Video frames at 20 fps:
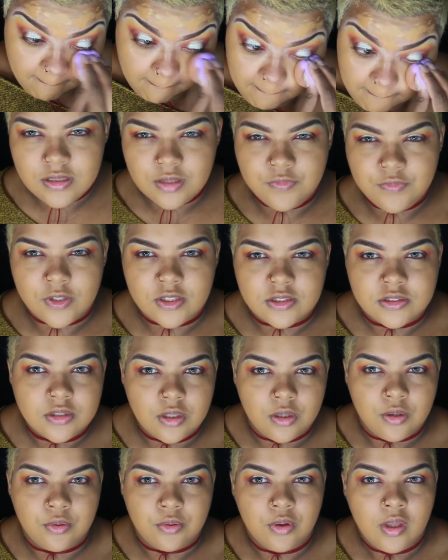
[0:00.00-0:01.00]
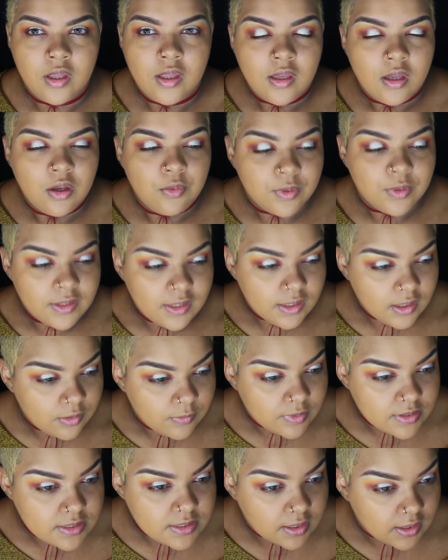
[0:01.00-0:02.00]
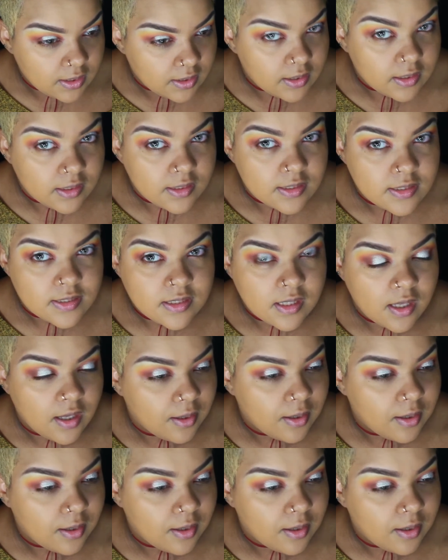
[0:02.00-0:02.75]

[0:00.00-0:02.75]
This is the first coat. One thing I will say is